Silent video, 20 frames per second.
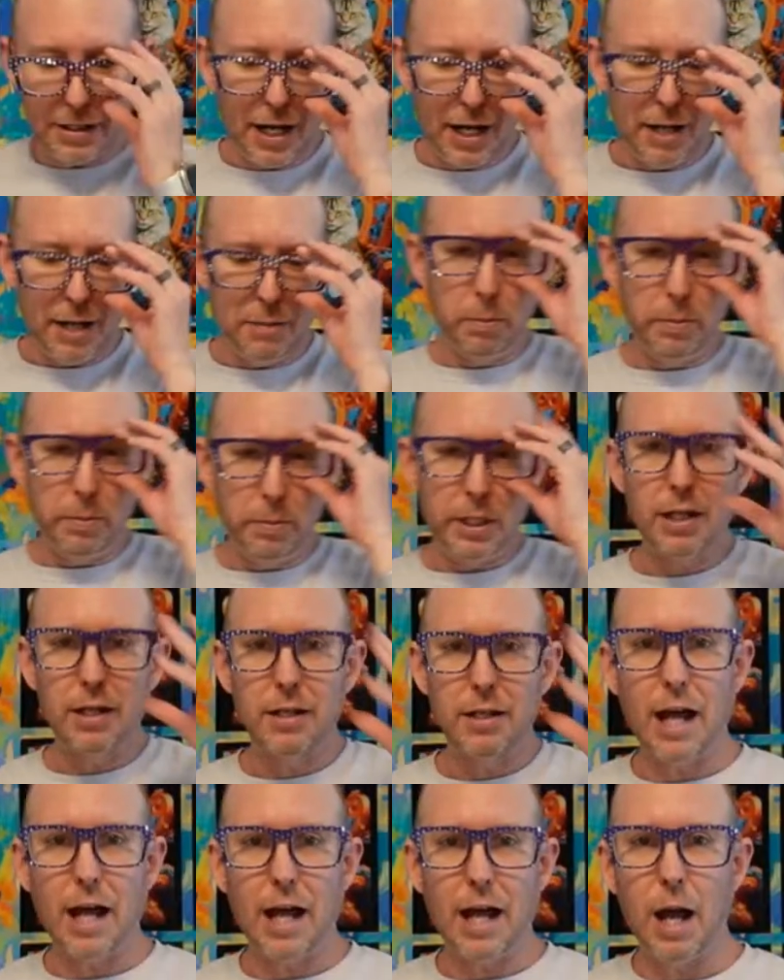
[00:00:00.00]
table
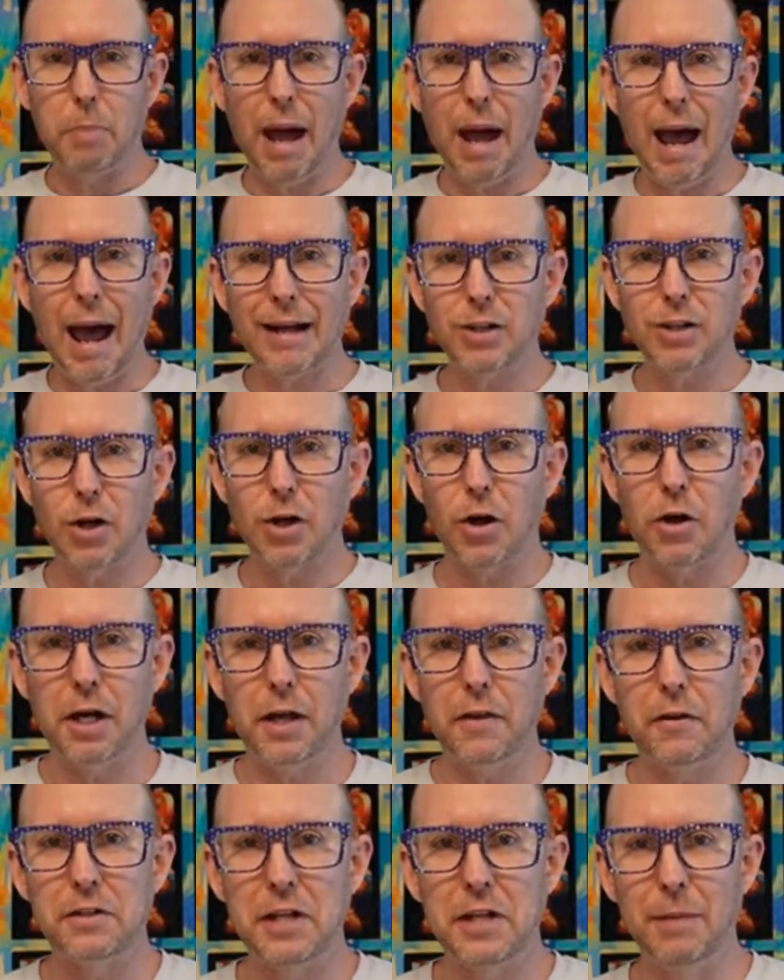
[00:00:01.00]
because I packed all the
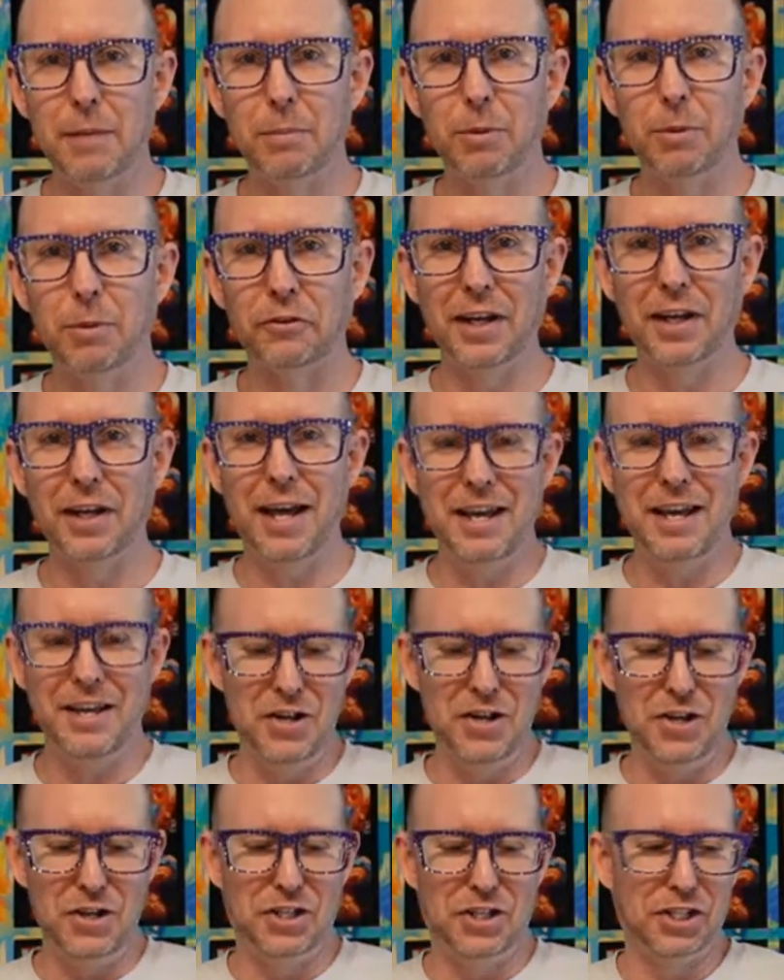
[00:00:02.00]
other tables.
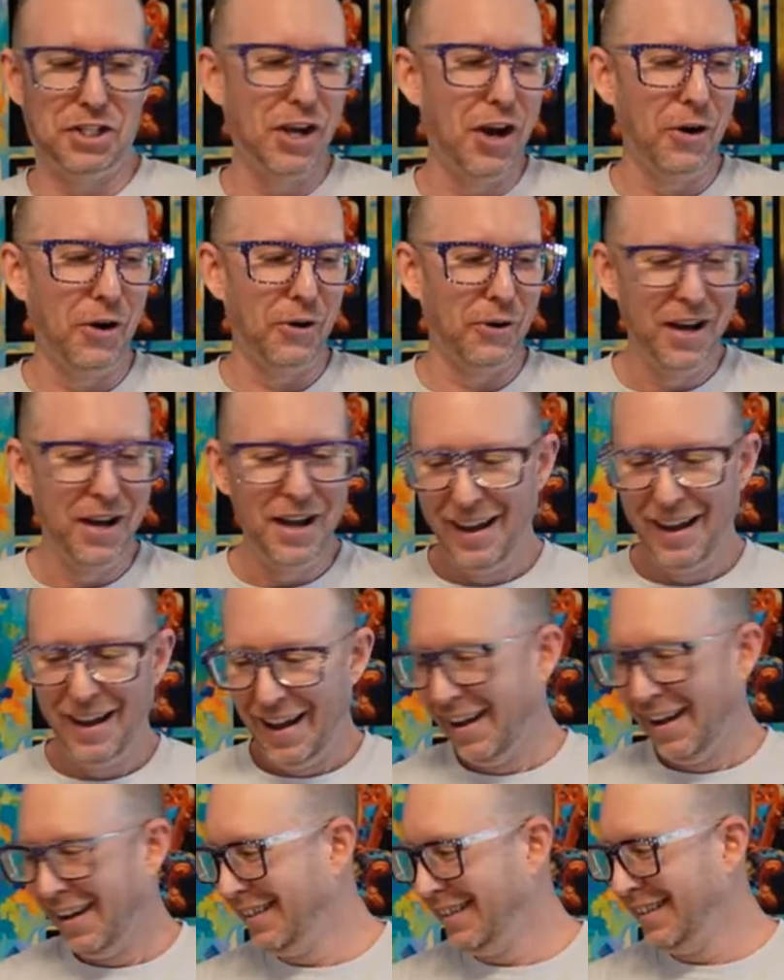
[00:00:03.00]
So
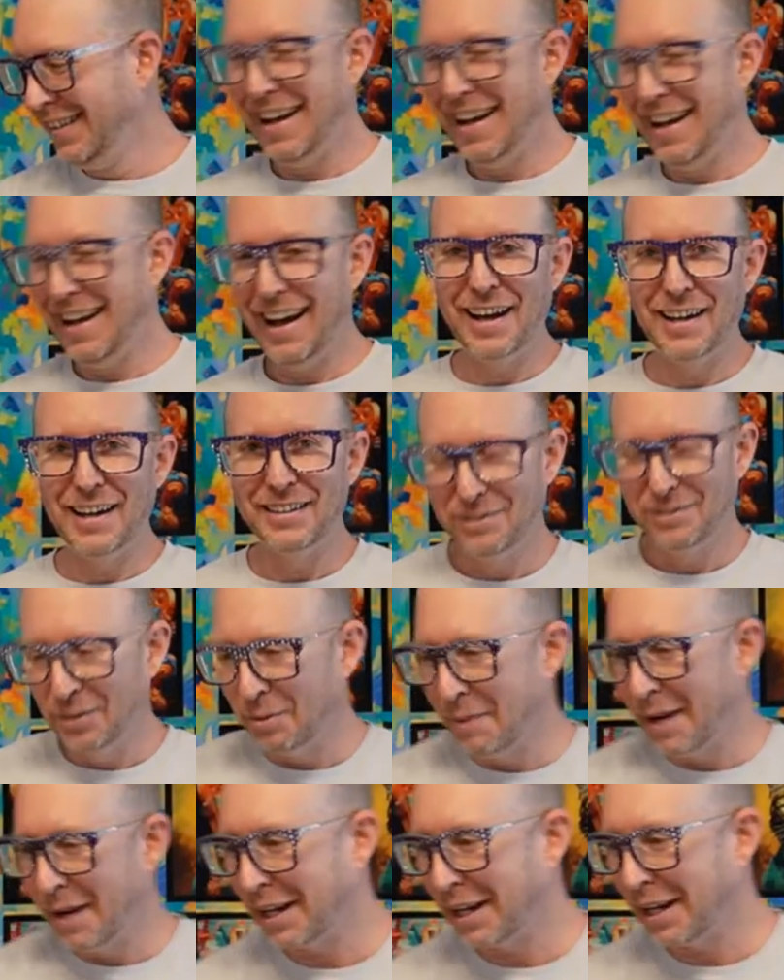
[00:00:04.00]
yeah,
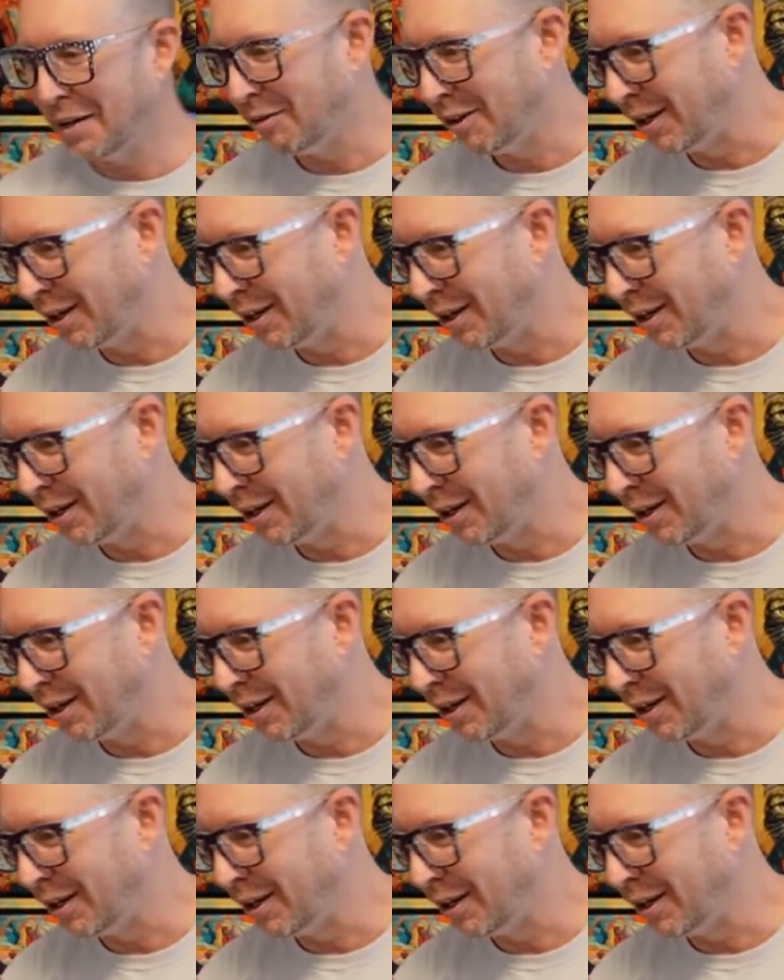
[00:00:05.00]
we're making it